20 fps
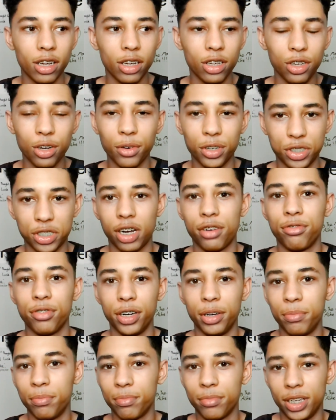You're a
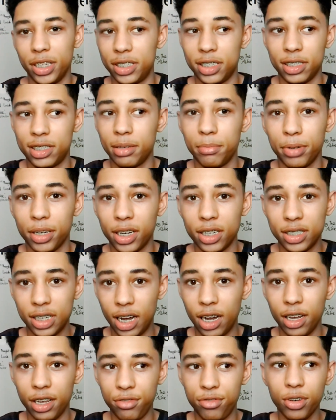Jeffrey. It's as simple as
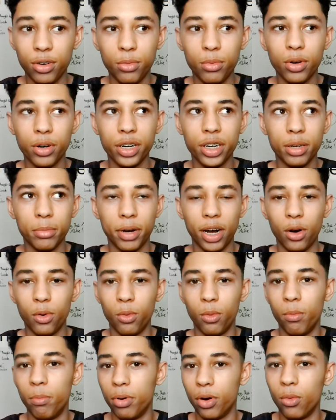that. If you're worried
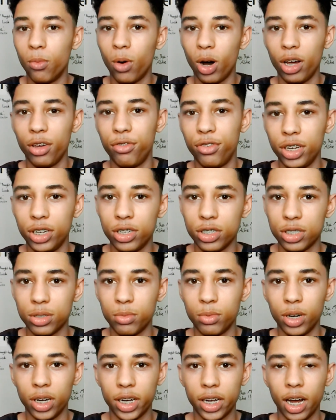about, but what if it
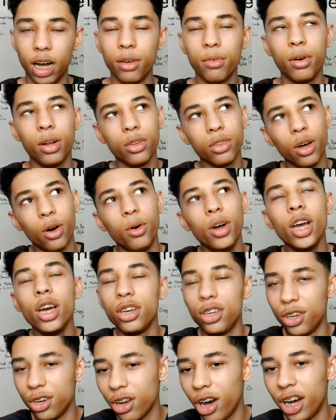doesn't work out? Well, no,
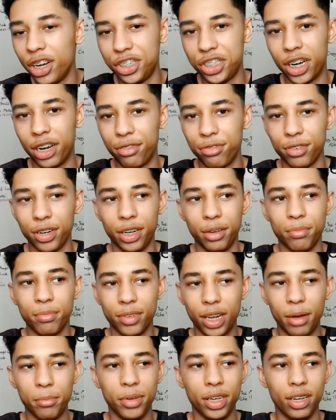you're not a Jeffrey.
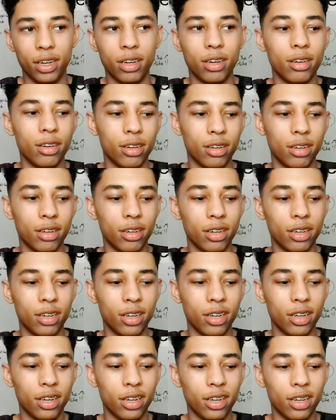Let me
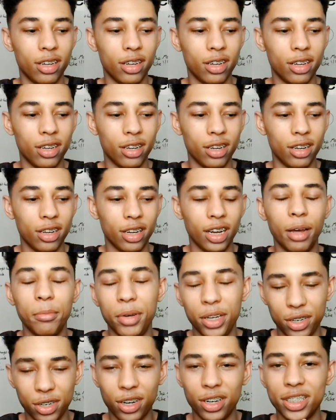
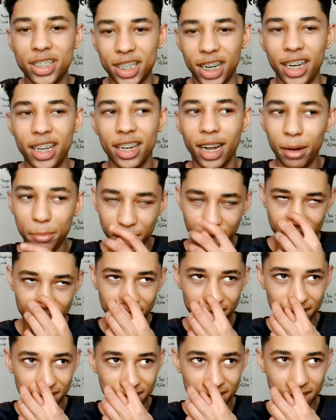not say that
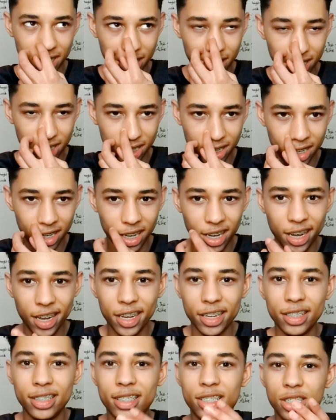because
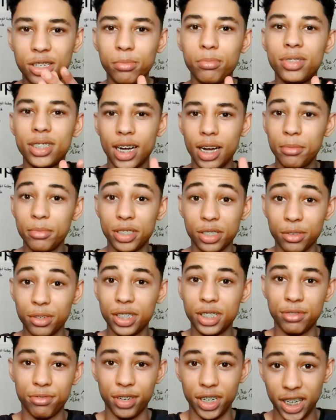sometimes there
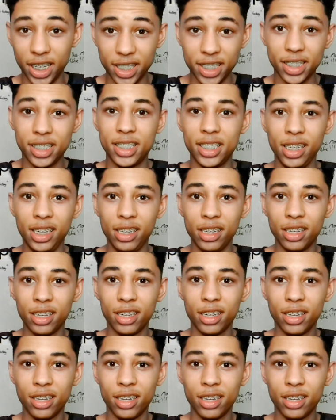is validity